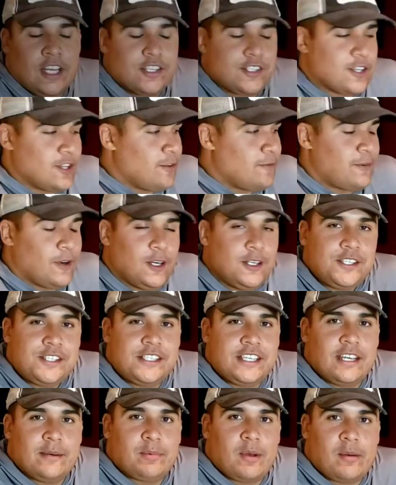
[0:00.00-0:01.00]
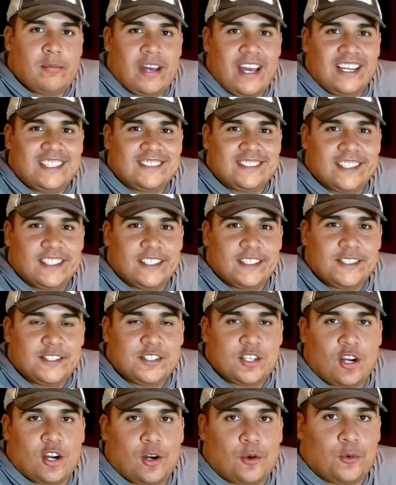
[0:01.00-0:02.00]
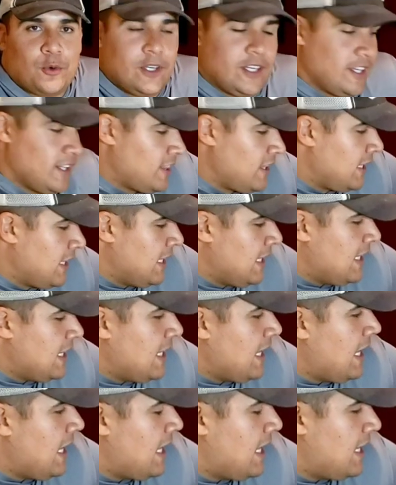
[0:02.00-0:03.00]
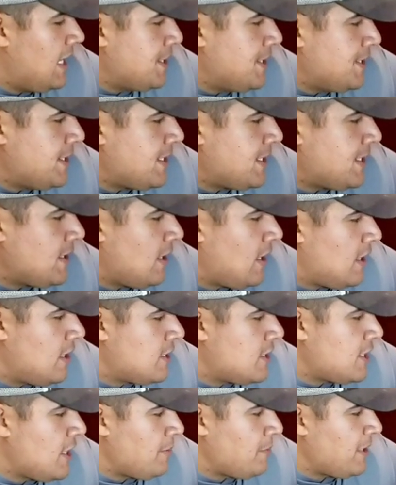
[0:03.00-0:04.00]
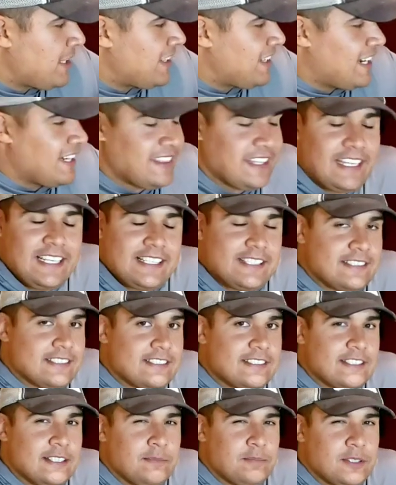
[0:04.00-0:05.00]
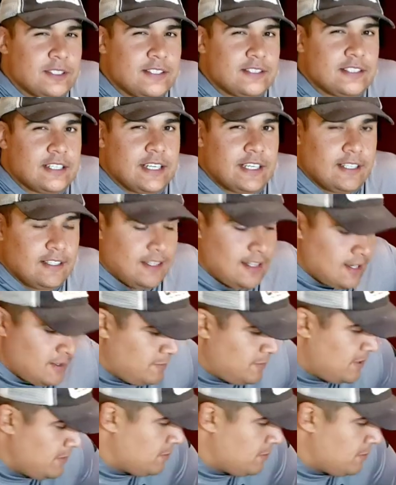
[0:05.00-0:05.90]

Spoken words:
So the first tip I'm actually going to start with is something that I think is the simplest thing a lot of